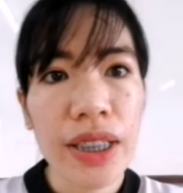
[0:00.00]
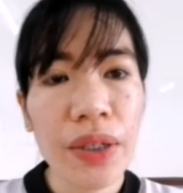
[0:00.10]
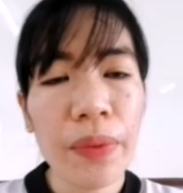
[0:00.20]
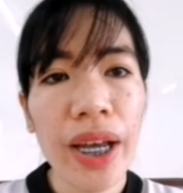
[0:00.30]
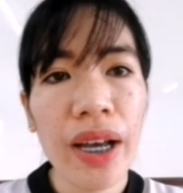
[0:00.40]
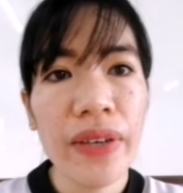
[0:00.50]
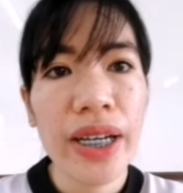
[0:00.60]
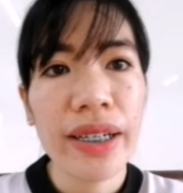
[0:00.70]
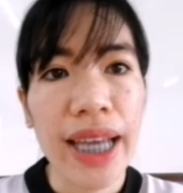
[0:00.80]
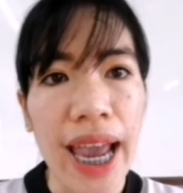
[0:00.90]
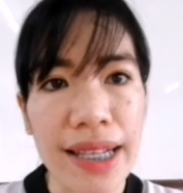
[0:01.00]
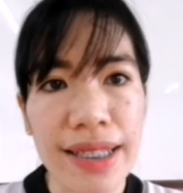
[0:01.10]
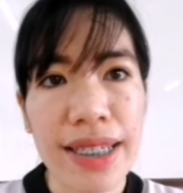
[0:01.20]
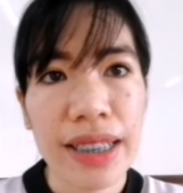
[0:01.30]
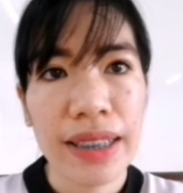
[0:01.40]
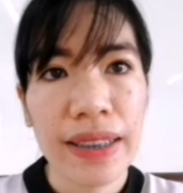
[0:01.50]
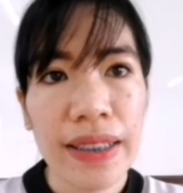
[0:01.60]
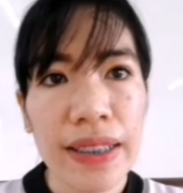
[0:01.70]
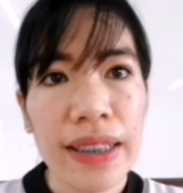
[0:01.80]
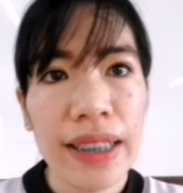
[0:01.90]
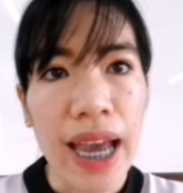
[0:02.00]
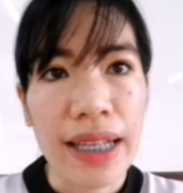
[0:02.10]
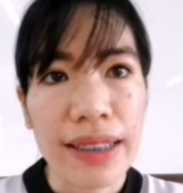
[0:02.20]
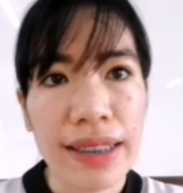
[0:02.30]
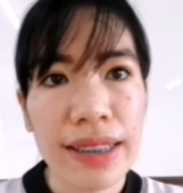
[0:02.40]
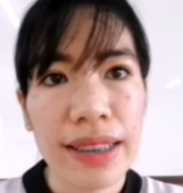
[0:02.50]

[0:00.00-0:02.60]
So we have here cat. Cat.